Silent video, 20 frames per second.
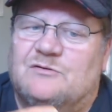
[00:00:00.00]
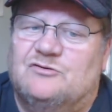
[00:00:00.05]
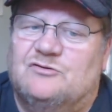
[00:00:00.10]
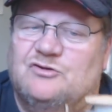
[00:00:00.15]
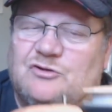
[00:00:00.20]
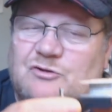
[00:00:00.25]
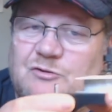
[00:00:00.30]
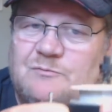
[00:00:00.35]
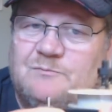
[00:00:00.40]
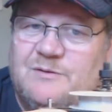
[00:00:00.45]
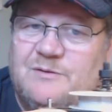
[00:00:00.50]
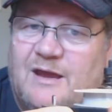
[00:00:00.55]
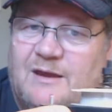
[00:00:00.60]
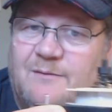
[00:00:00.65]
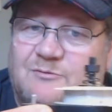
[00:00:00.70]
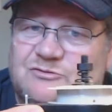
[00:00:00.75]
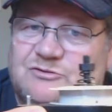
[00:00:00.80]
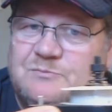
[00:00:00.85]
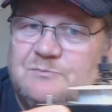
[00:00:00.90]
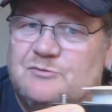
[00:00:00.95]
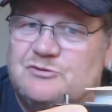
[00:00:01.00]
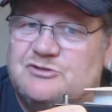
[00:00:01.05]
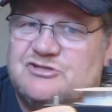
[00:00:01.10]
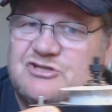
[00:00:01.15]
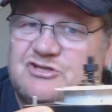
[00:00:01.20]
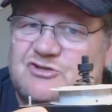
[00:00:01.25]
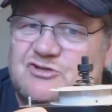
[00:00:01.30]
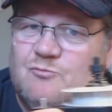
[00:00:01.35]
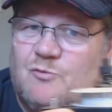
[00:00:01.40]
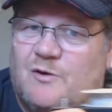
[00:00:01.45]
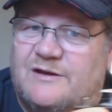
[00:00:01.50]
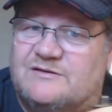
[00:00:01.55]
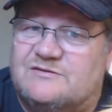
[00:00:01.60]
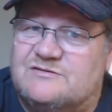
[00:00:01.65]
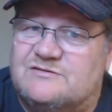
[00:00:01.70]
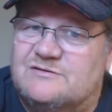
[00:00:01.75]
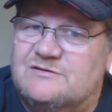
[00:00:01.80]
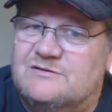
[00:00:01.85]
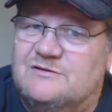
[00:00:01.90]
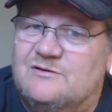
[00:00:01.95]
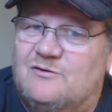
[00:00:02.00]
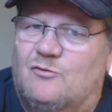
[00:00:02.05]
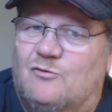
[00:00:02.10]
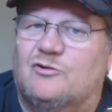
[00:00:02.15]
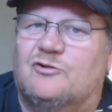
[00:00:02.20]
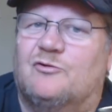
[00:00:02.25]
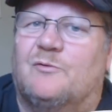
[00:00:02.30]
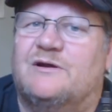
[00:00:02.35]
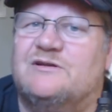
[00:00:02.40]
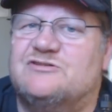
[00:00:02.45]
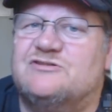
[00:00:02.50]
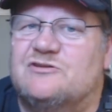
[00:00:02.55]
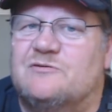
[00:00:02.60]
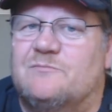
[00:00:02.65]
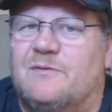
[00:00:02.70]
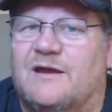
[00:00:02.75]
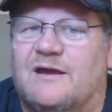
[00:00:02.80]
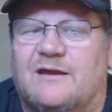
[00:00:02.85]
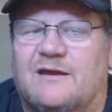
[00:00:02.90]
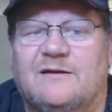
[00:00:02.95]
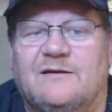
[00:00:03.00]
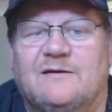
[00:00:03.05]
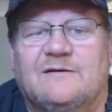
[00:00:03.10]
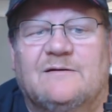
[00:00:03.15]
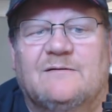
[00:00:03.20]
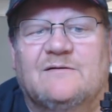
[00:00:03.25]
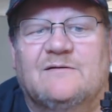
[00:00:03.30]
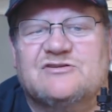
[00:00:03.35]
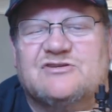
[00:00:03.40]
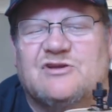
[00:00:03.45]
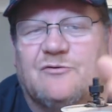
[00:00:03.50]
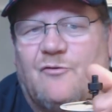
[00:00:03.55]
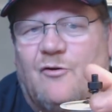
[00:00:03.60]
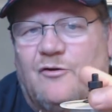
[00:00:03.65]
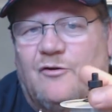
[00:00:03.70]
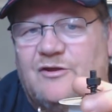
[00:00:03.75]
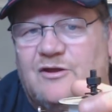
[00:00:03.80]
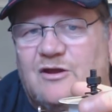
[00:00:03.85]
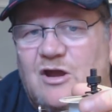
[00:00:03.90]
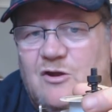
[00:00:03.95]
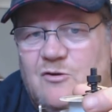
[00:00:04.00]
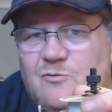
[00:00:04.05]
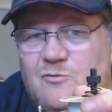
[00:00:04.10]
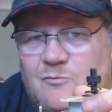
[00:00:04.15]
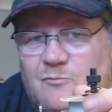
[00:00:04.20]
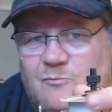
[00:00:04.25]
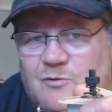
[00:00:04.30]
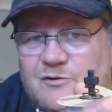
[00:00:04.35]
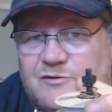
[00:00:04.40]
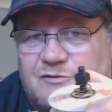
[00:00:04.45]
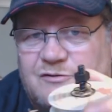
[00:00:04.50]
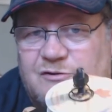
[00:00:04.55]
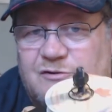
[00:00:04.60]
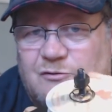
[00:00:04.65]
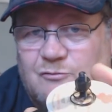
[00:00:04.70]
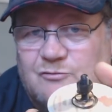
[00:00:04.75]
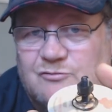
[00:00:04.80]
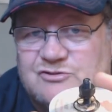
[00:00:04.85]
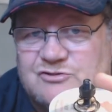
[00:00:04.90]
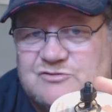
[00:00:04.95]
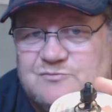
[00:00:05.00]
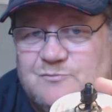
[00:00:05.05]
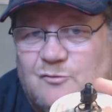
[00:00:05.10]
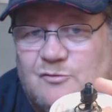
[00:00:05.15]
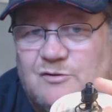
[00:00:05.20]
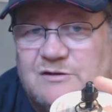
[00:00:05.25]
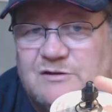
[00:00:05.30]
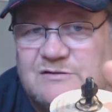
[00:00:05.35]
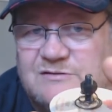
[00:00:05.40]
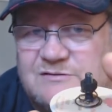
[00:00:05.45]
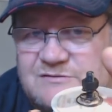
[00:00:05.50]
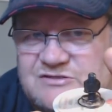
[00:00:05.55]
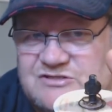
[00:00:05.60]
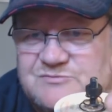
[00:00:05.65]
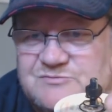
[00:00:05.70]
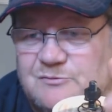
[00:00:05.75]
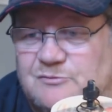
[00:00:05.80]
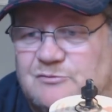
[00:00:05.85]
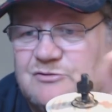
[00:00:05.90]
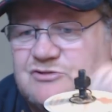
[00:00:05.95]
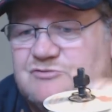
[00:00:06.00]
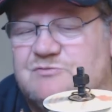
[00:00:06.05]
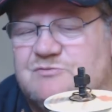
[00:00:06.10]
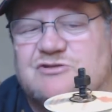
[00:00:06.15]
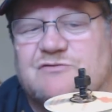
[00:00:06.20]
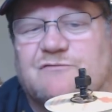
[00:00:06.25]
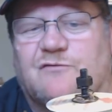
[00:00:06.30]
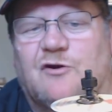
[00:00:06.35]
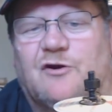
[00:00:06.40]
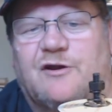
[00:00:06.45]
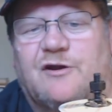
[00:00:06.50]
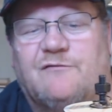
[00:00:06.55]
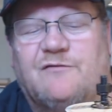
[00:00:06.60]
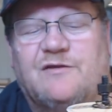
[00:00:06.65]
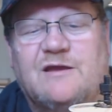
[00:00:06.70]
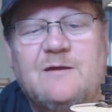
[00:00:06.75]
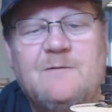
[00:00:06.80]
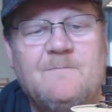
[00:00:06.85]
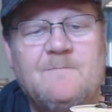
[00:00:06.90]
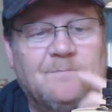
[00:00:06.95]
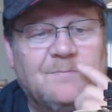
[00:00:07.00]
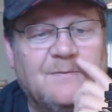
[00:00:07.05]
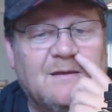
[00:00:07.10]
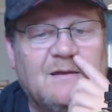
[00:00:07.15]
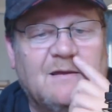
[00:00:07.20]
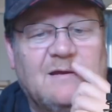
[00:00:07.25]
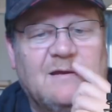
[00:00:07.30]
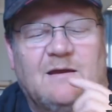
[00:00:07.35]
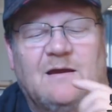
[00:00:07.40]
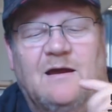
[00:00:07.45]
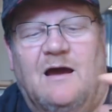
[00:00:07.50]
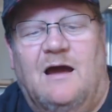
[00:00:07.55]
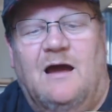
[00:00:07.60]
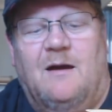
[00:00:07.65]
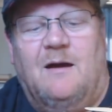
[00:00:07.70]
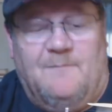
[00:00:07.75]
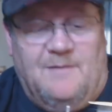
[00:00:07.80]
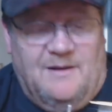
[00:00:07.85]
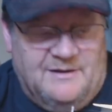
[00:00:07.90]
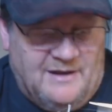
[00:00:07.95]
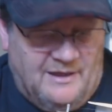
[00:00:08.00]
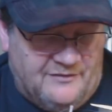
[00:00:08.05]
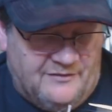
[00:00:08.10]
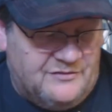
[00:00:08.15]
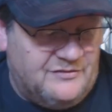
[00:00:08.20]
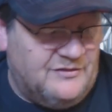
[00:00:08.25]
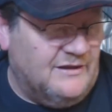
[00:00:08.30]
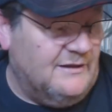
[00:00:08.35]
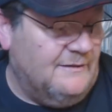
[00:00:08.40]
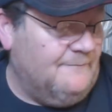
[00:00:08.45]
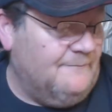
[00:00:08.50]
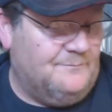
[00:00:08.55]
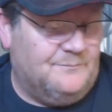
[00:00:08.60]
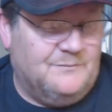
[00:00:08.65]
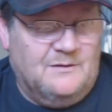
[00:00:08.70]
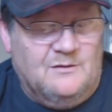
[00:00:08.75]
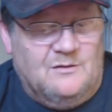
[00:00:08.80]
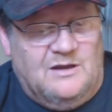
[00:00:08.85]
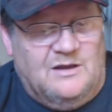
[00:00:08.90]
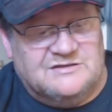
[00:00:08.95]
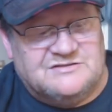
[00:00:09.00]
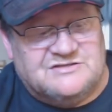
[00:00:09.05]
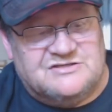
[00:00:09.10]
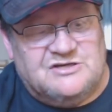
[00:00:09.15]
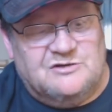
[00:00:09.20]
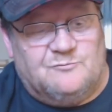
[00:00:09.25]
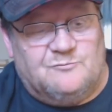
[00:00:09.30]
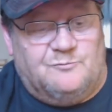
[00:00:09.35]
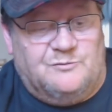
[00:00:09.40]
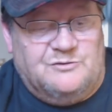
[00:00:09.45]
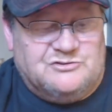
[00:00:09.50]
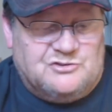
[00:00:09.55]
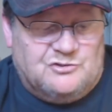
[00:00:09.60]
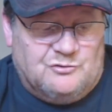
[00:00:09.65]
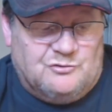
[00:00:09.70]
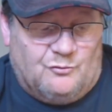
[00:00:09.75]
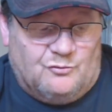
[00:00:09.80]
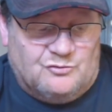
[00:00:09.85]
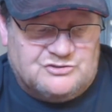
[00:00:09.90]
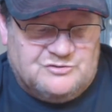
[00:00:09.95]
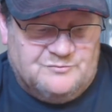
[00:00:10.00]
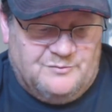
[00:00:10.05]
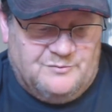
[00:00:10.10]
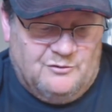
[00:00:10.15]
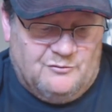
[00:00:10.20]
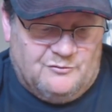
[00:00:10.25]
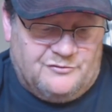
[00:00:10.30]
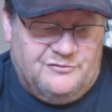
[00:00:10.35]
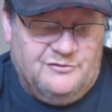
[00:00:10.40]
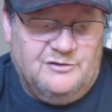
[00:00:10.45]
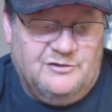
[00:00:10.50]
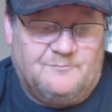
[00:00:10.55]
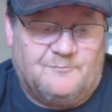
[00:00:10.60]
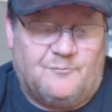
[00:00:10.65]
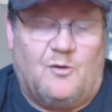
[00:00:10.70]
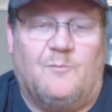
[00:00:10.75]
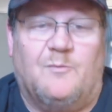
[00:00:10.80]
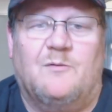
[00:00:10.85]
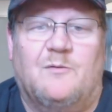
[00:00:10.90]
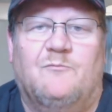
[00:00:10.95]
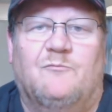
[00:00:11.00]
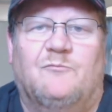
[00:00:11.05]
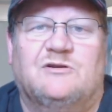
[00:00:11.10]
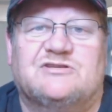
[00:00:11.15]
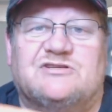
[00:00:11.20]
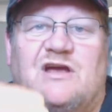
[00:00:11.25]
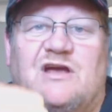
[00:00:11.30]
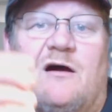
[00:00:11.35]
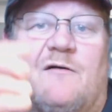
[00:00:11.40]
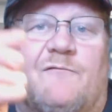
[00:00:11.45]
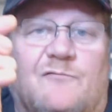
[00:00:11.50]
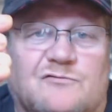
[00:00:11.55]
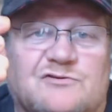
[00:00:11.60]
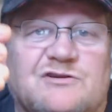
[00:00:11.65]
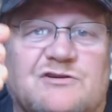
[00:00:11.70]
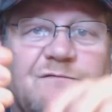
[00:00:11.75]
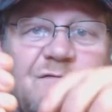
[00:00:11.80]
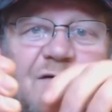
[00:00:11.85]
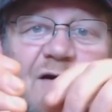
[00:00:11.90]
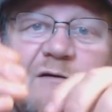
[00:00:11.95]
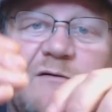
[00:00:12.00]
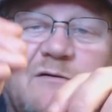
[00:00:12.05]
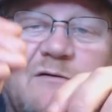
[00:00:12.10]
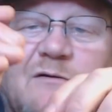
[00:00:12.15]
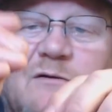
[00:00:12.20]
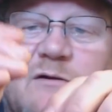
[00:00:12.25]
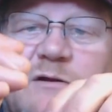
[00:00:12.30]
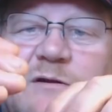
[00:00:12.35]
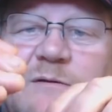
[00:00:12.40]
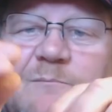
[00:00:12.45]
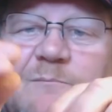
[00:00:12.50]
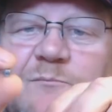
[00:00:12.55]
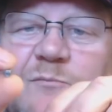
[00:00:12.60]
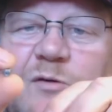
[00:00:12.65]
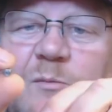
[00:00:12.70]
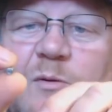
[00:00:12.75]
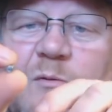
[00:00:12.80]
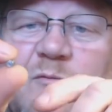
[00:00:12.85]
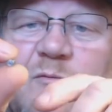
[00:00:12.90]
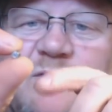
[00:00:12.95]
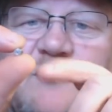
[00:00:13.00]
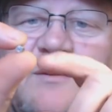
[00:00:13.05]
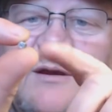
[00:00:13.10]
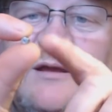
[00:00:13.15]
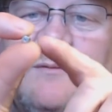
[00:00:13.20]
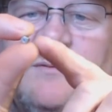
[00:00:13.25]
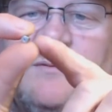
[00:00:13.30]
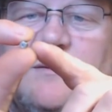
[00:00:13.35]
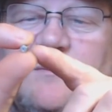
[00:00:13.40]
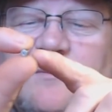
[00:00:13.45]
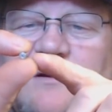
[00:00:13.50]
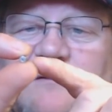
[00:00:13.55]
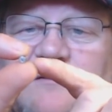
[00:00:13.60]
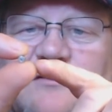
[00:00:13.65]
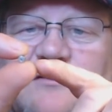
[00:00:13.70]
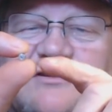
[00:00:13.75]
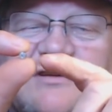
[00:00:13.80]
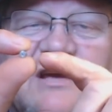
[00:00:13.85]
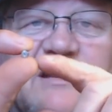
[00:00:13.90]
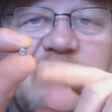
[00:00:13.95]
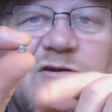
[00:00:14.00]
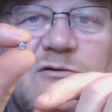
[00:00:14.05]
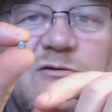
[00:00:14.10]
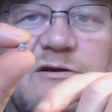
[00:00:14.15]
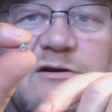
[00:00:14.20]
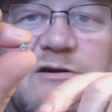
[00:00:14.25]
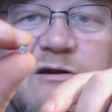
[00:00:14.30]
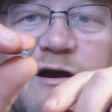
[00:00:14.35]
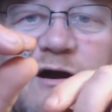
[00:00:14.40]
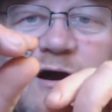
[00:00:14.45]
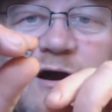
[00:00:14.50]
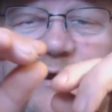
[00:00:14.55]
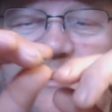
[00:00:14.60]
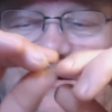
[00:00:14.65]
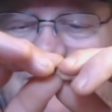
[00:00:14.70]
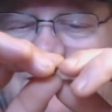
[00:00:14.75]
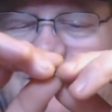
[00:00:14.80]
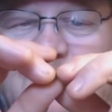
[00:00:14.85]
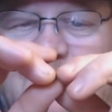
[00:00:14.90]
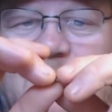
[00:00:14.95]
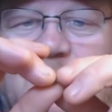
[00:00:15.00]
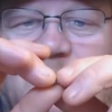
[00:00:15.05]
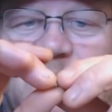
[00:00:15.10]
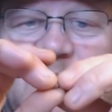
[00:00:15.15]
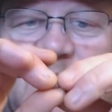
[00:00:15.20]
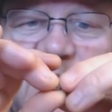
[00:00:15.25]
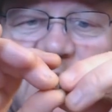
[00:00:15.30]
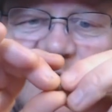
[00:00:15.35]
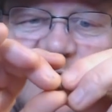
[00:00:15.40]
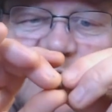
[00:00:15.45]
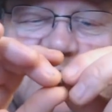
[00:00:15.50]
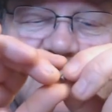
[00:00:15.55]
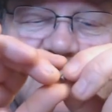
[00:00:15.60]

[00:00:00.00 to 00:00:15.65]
to be able to push this weight all the way to the back. So rather go with your smaller spools which you've got over here. Another thing, as I said, which could also be your third problem, which I've also found problem with many people, if you take your little guide and you